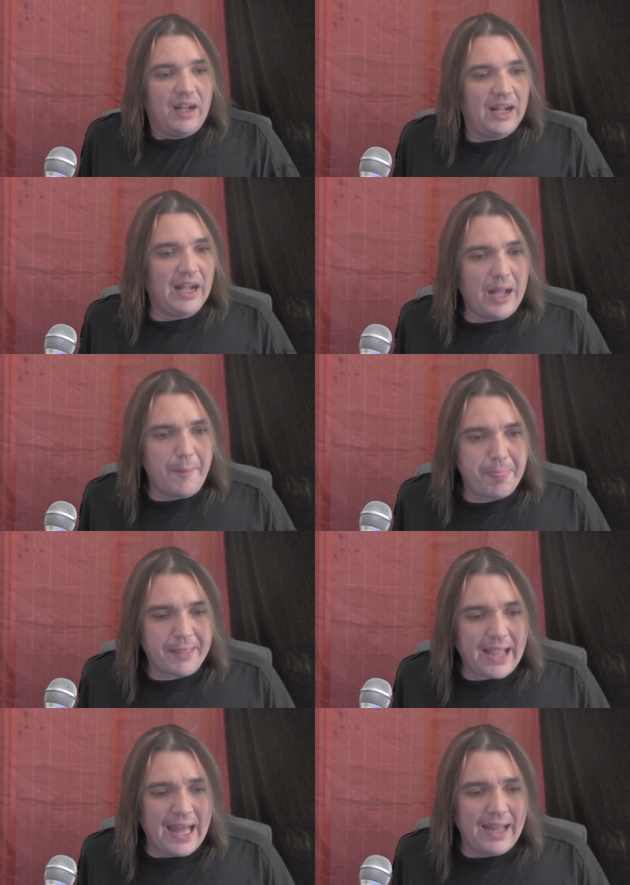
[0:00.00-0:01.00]

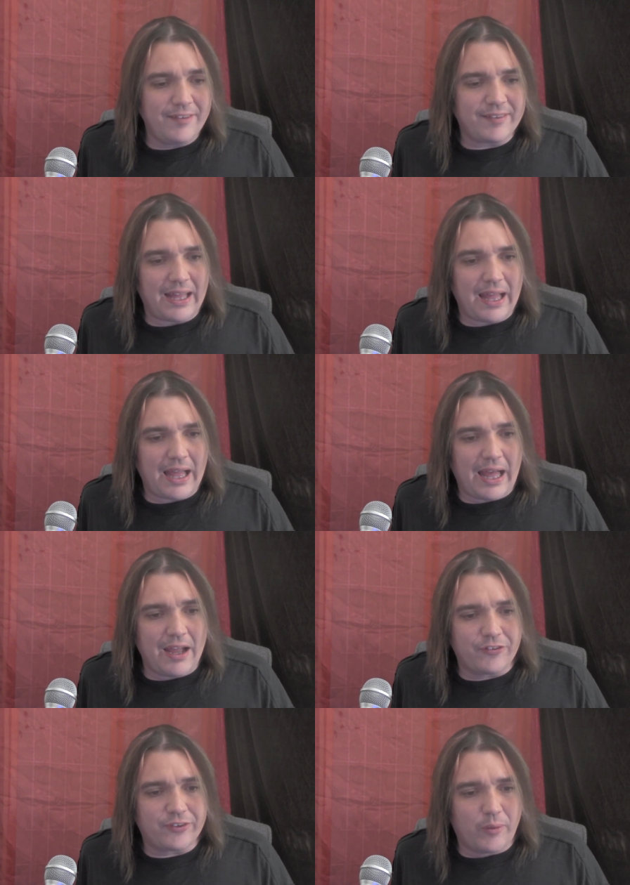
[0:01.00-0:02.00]
Guys, I
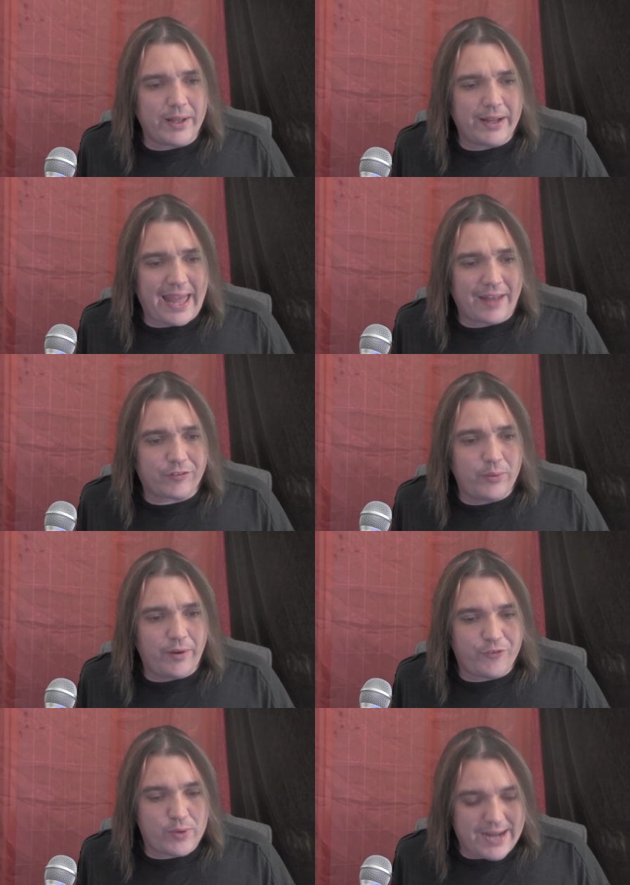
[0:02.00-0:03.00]
also want to ask you,
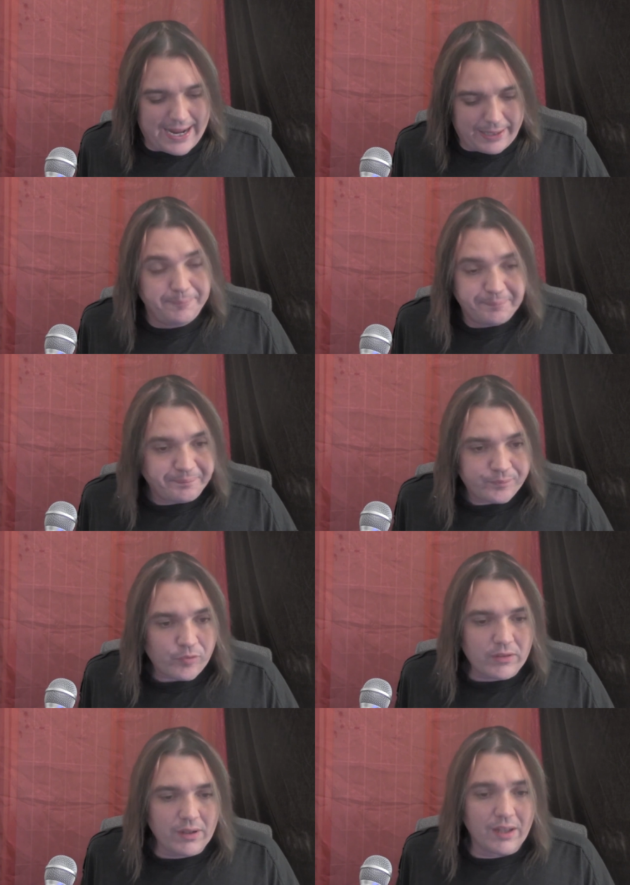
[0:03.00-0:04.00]
if you can,
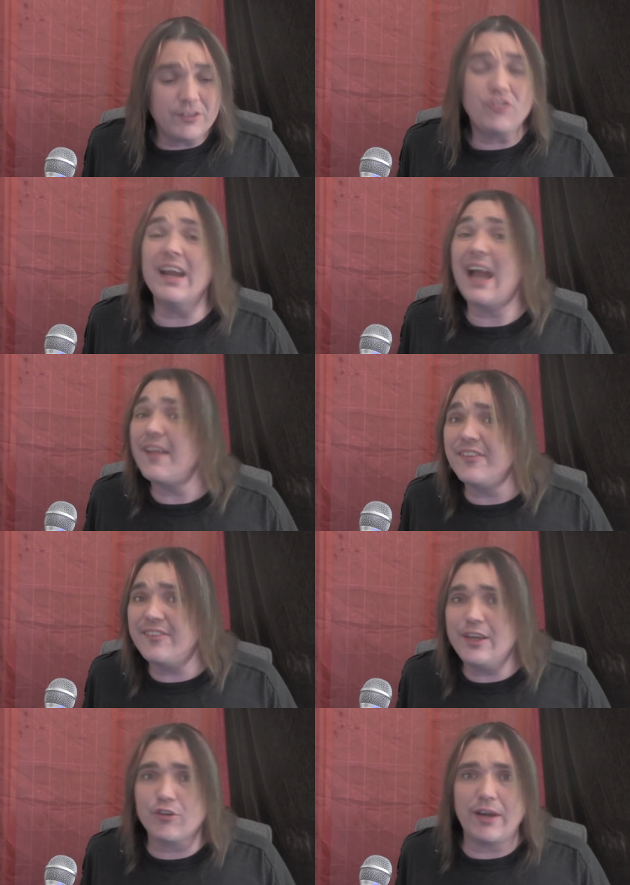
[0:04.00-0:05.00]
to check out the
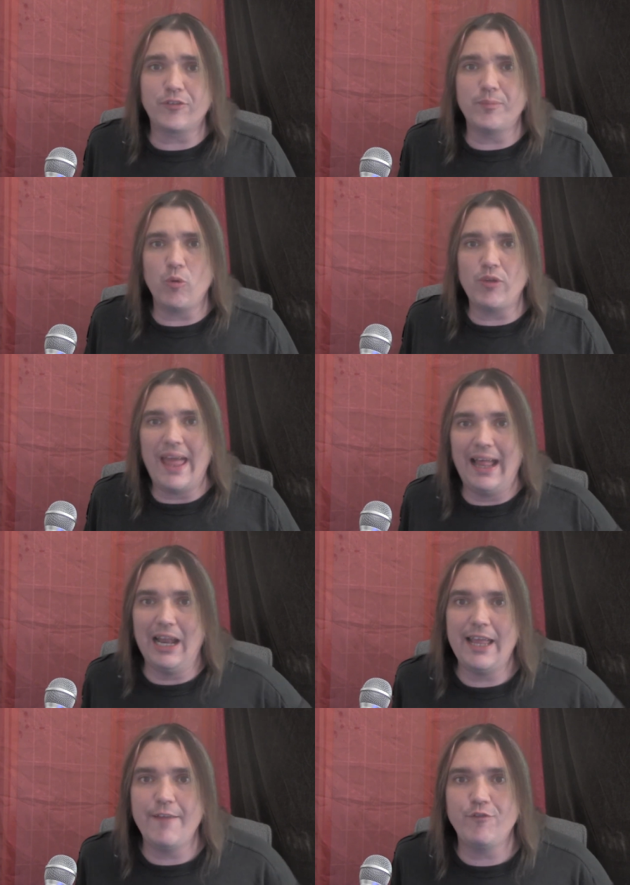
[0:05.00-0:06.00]
Seacrest
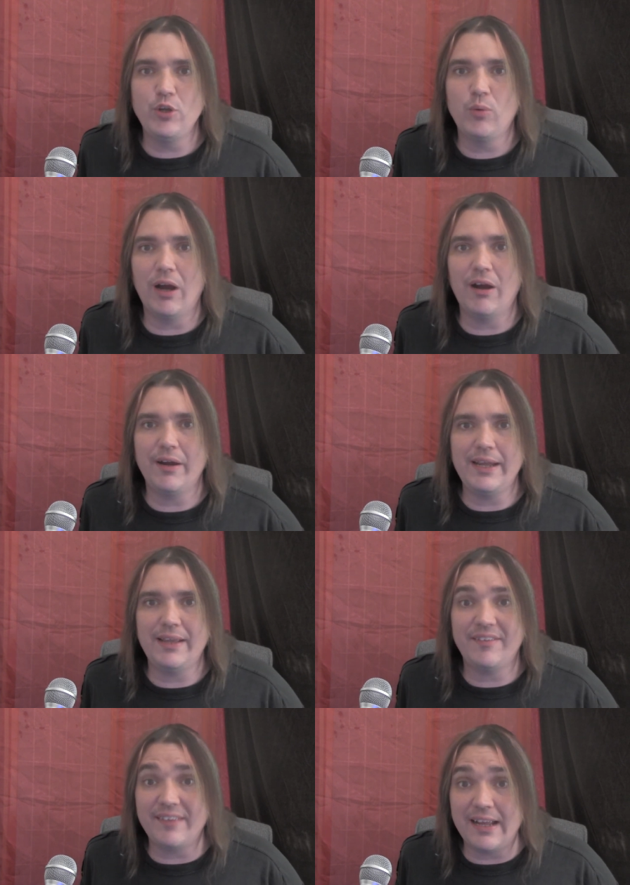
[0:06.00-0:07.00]
Motel if you are
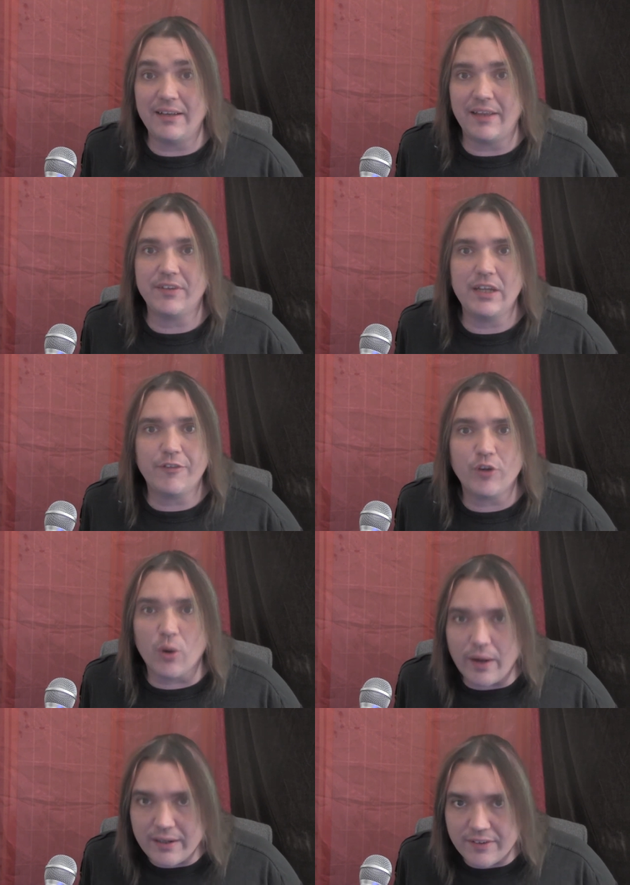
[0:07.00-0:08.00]
in Sandusky, if you're
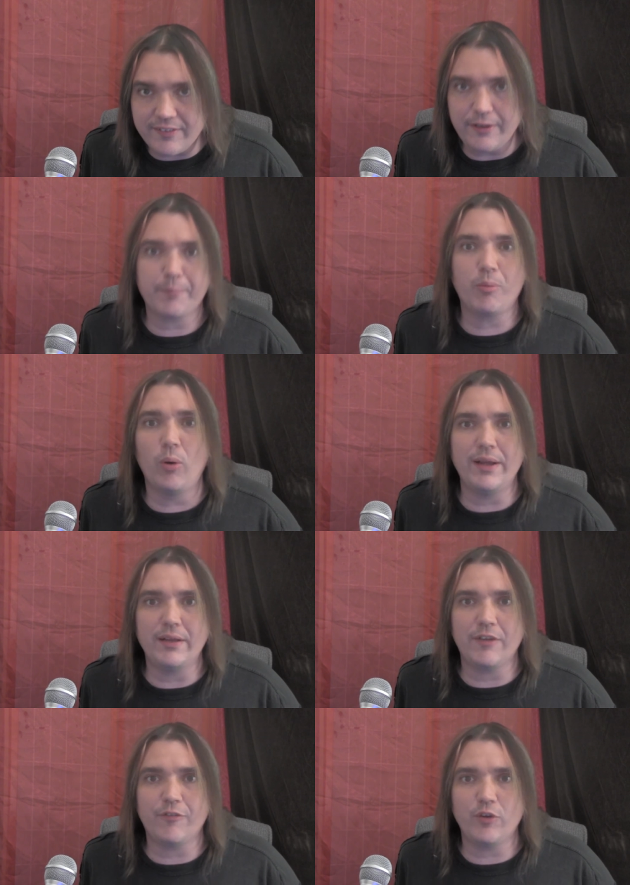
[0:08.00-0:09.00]
going to Cedar
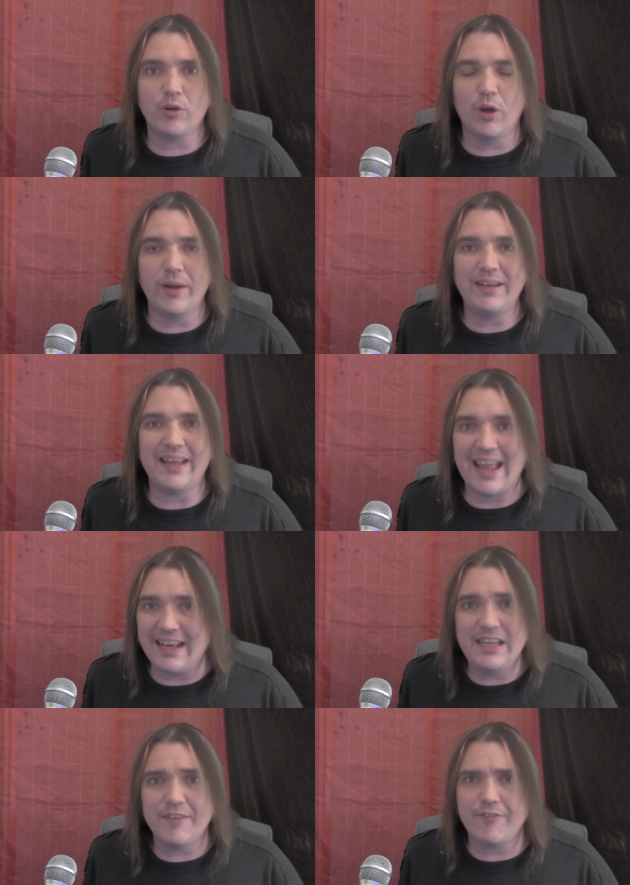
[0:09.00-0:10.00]
Point, if you're going to
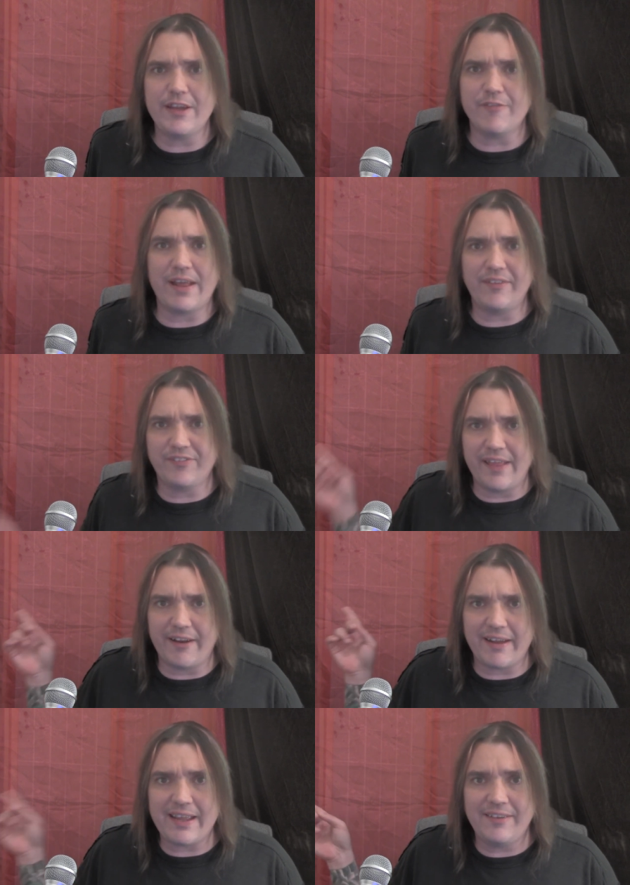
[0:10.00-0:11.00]
any of the events that
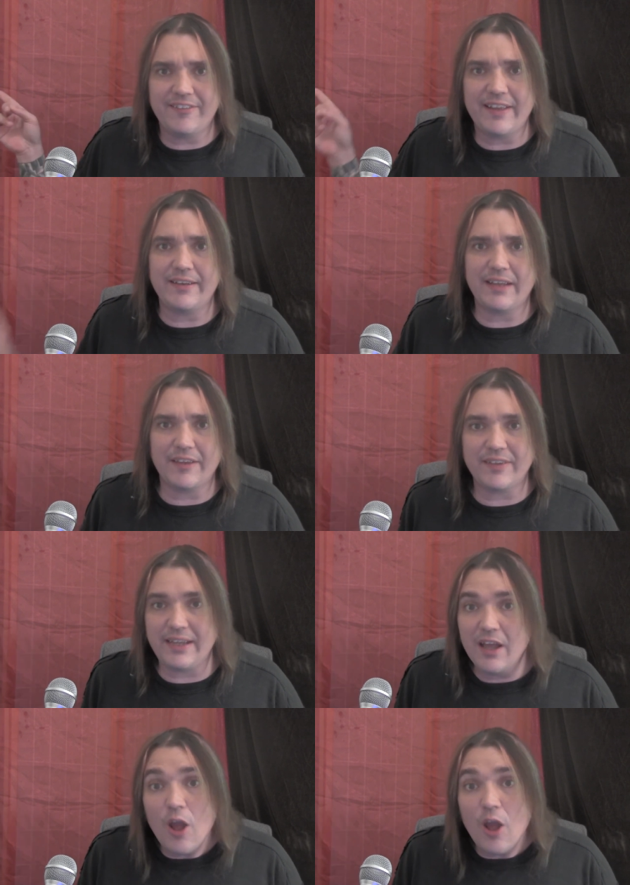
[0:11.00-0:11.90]
are in Sandusky.